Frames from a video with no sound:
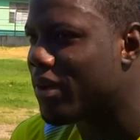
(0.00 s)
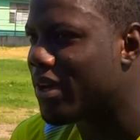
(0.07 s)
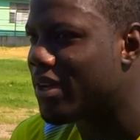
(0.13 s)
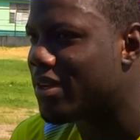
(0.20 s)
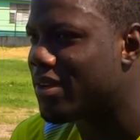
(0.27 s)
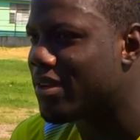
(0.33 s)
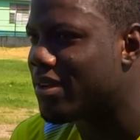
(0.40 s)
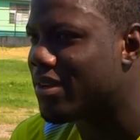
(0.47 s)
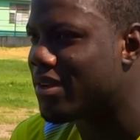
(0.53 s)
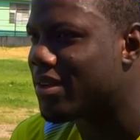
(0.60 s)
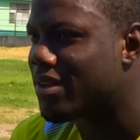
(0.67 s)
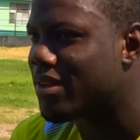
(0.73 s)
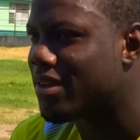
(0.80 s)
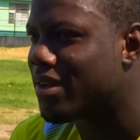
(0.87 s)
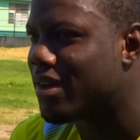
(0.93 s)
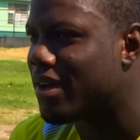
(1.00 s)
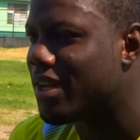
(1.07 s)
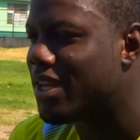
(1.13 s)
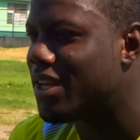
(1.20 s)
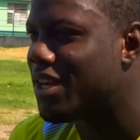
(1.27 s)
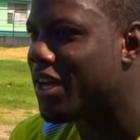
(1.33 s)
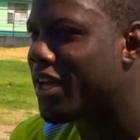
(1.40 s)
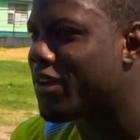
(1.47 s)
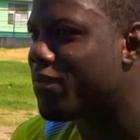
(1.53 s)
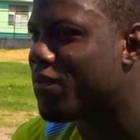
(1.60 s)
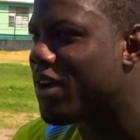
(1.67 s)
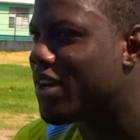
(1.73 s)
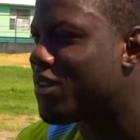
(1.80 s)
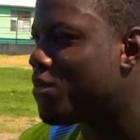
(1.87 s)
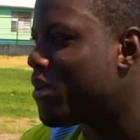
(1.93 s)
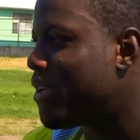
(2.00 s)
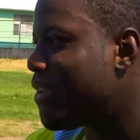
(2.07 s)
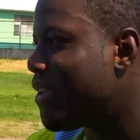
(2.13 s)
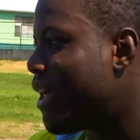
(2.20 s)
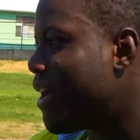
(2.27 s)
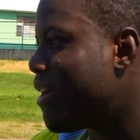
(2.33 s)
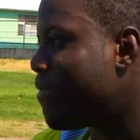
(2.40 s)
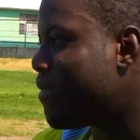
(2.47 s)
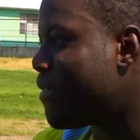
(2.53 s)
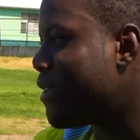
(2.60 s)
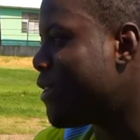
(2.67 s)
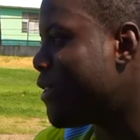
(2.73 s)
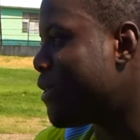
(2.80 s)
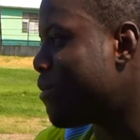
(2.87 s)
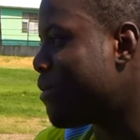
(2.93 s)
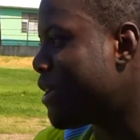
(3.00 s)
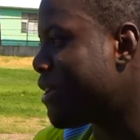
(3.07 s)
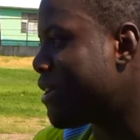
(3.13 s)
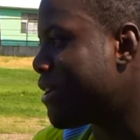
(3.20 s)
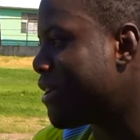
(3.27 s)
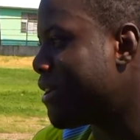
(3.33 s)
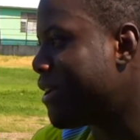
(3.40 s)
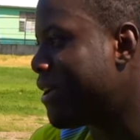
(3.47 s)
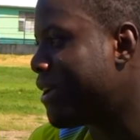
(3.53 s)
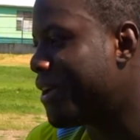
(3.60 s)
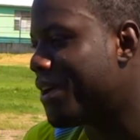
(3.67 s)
and I didn't like the fast-paced life here in Jamaica.